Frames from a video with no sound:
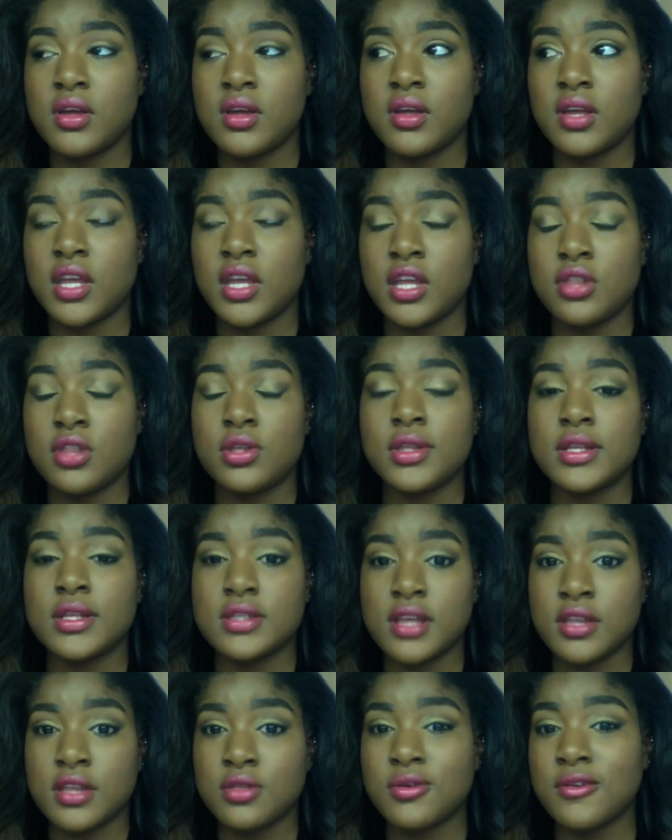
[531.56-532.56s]
Either the
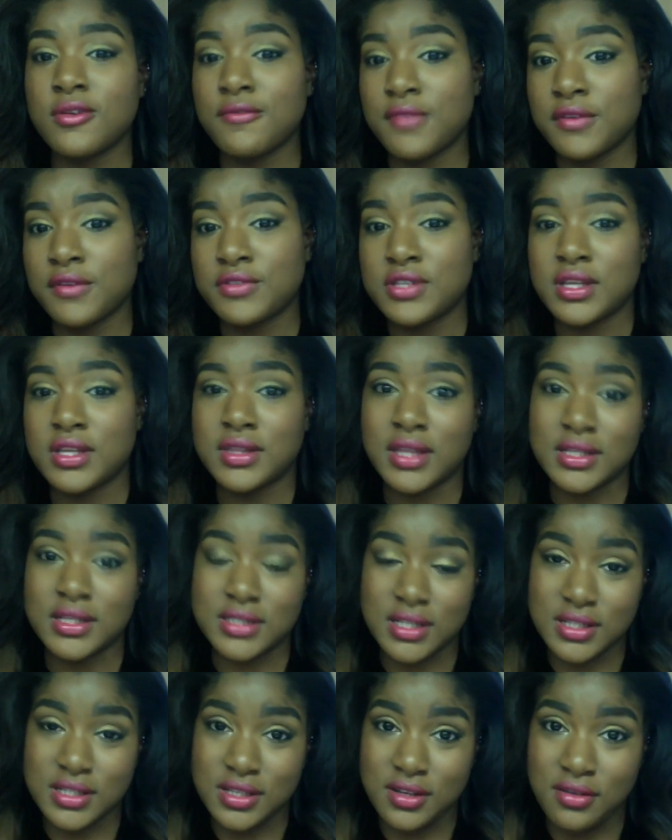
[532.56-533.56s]
10th or the 15th, I
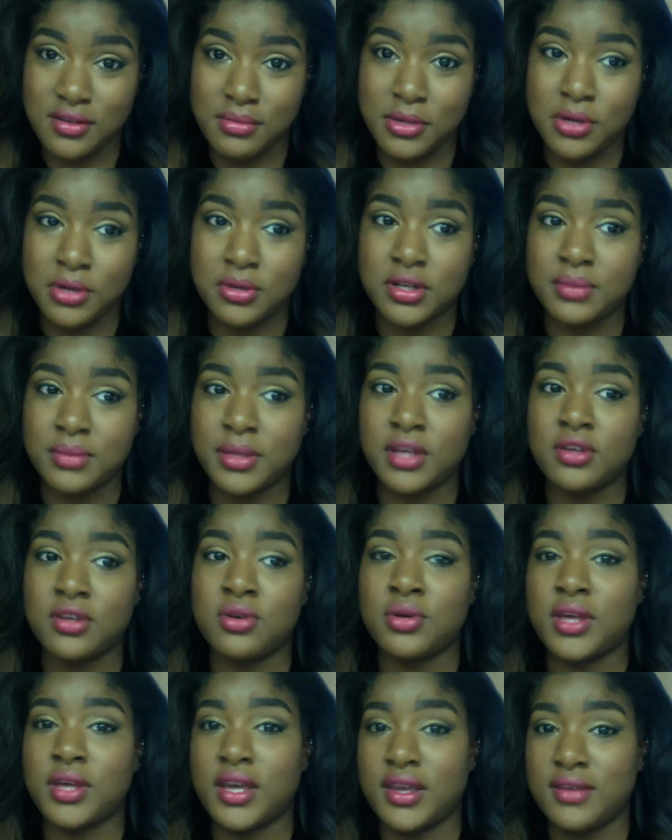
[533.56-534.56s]
sent an email, and I'm like,
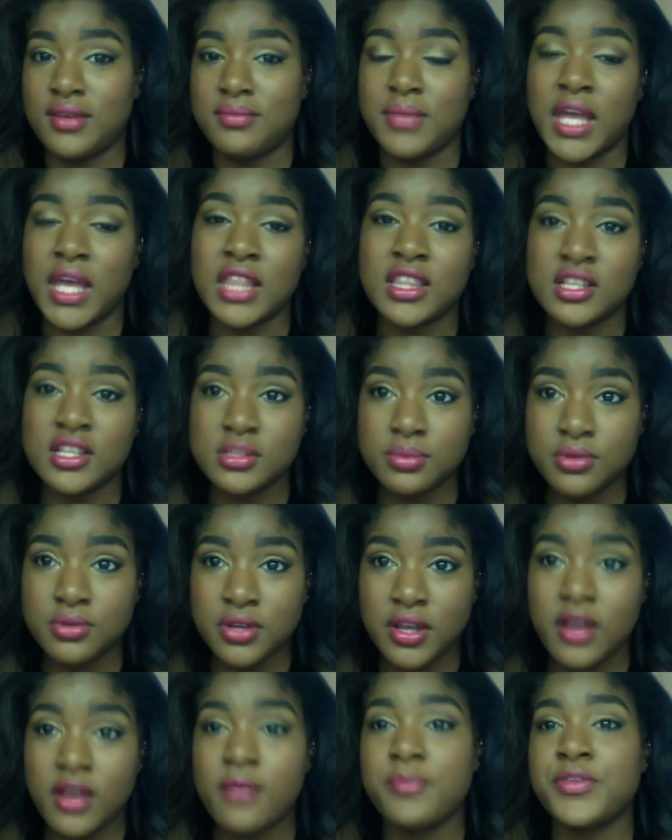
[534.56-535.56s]
okay, at this
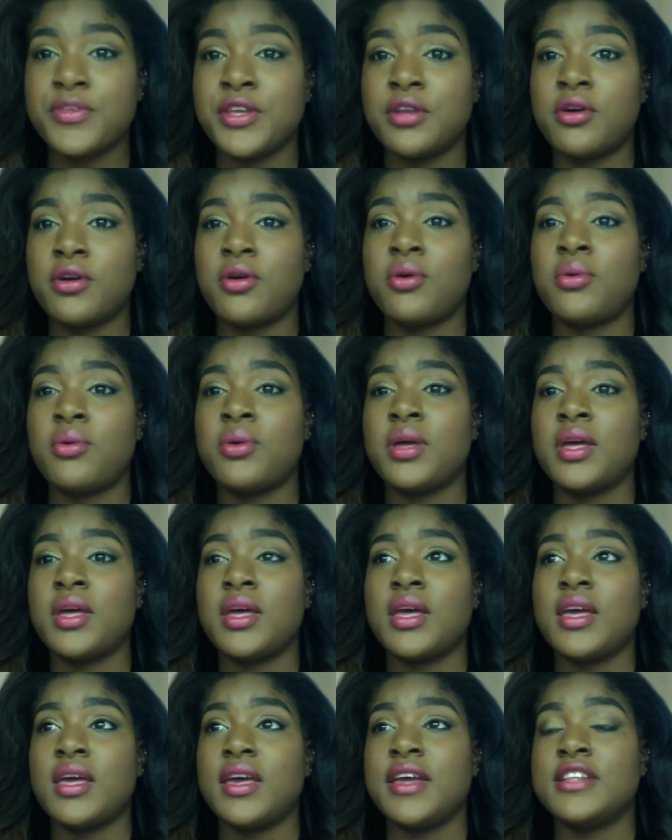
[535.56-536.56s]
point,
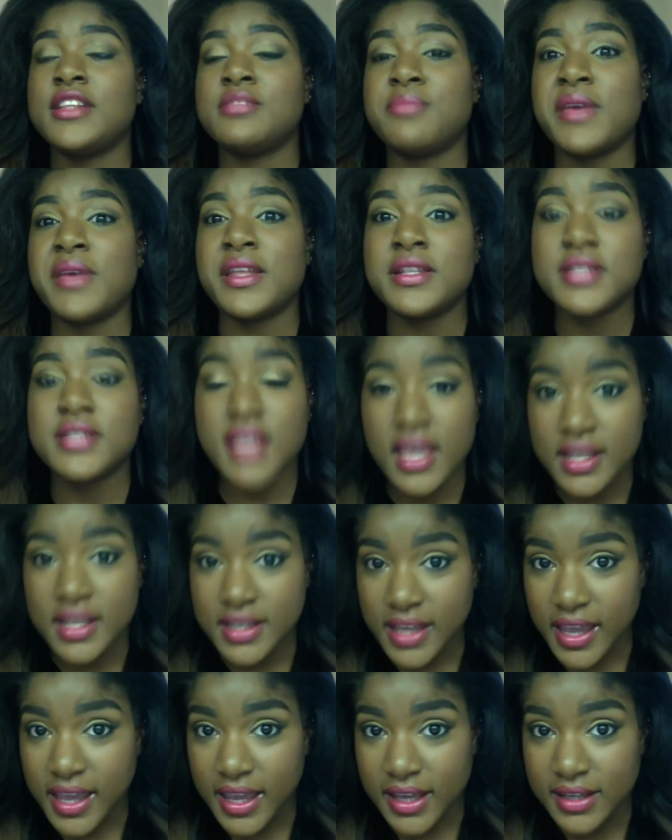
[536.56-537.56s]
it's been 10
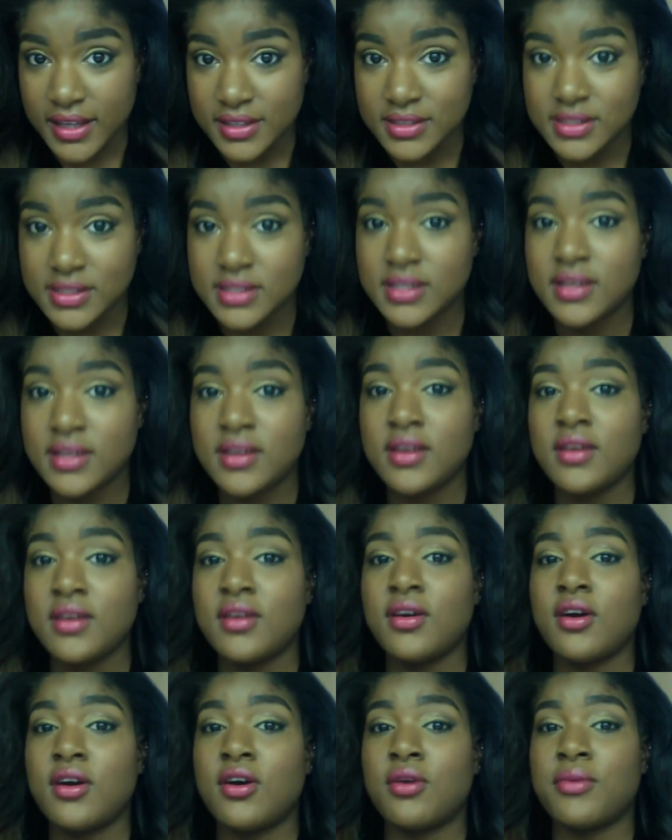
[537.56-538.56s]
days
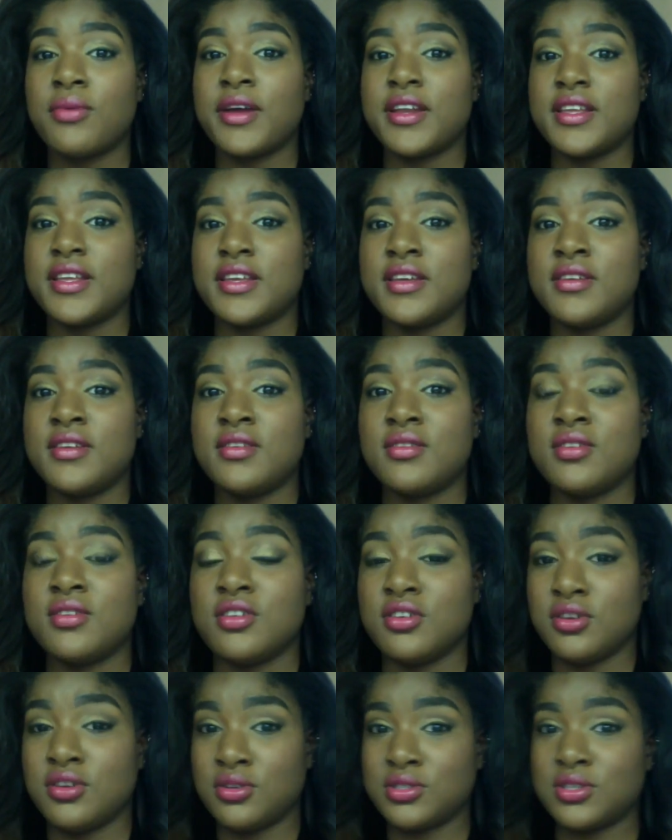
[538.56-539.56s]
already,
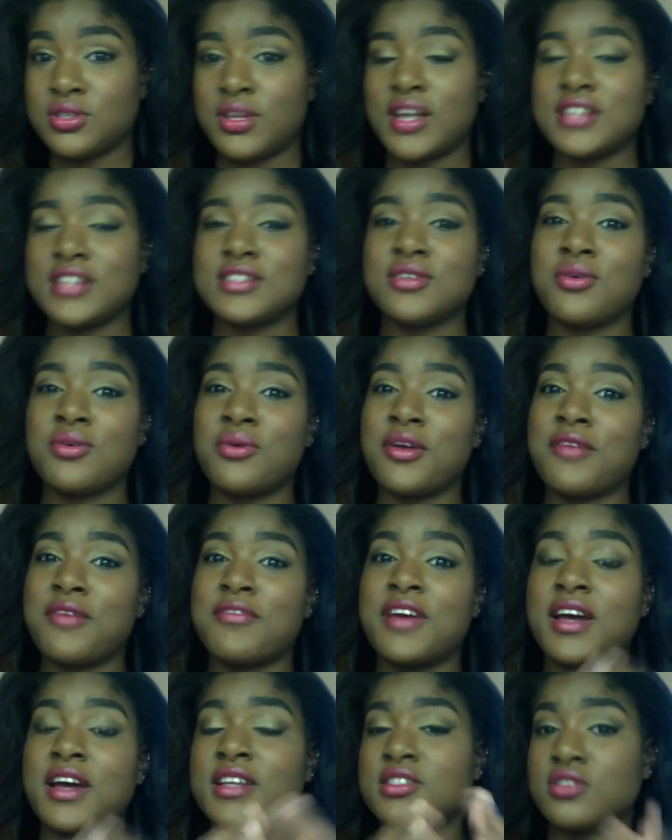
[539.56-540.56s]
so that's going
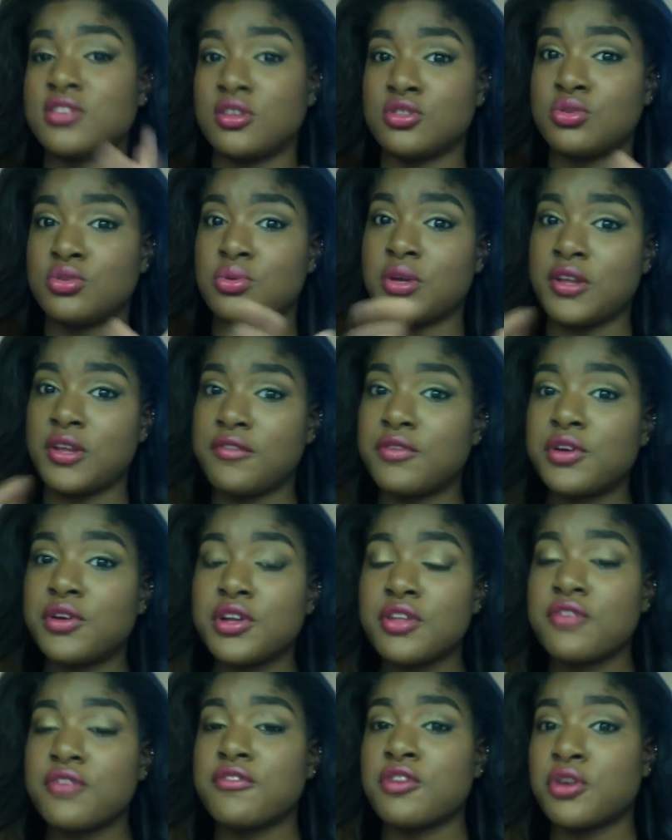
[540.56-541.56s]
fast. The 24
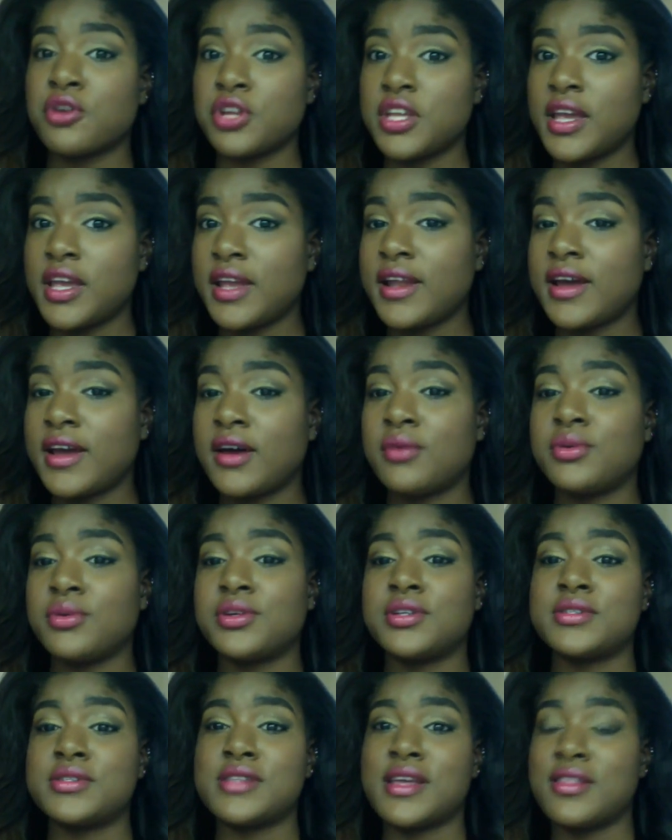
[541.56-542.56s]
to 38
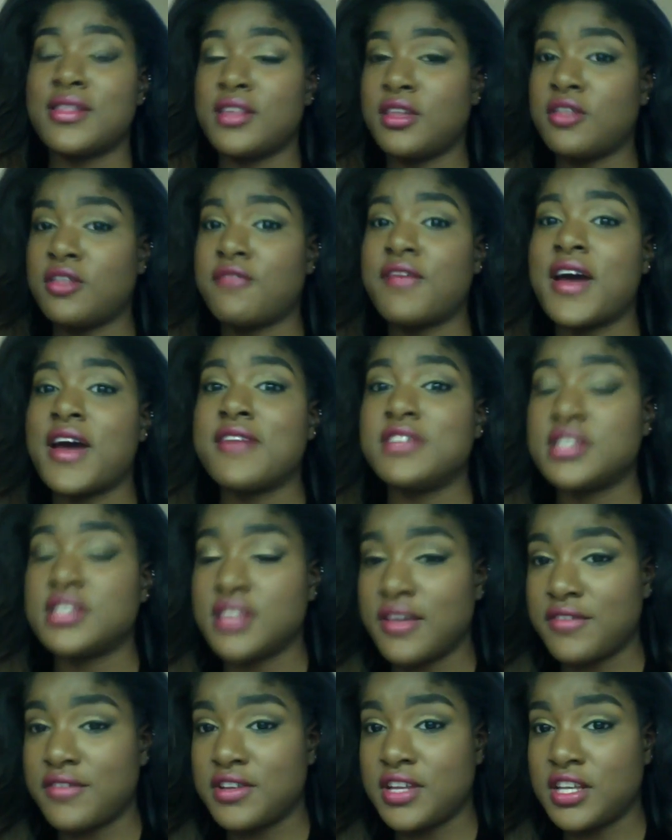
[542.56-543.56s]
hours, and then the 5 to
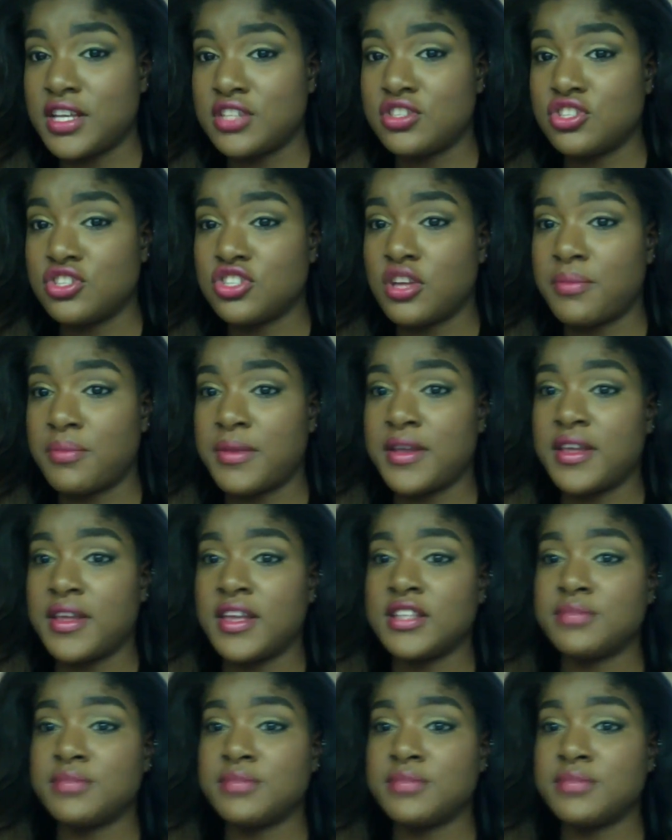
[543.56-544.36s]
7 days to ship it. It's